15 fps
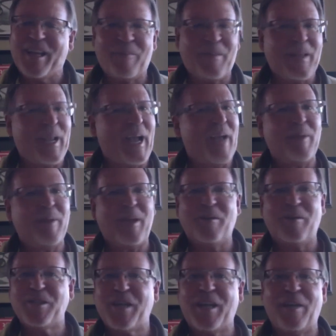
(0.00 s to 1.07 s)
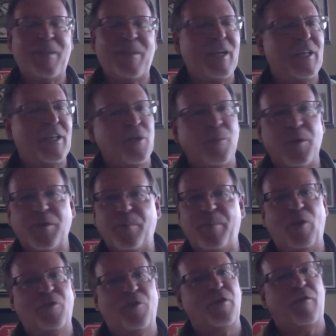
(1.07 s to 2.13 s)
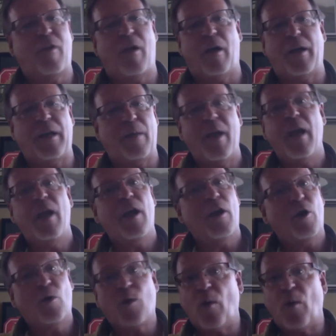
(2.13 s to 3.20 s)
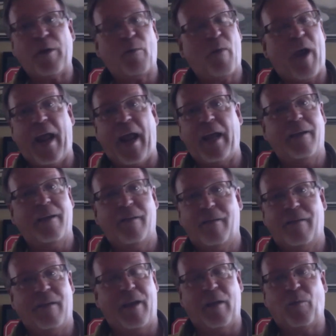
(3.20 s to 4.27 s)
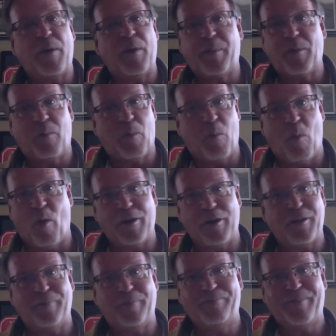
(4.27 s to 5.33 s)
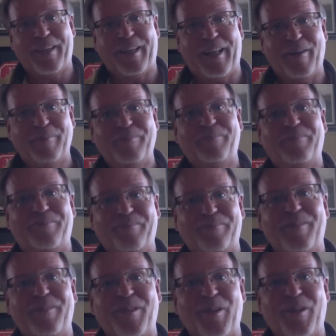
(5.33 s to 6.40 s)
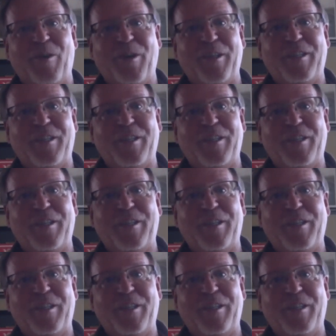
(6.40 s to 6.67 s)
up the IBOs, sign up the customers, build your volume, grow in rank, and reap the rewards, you know? So good.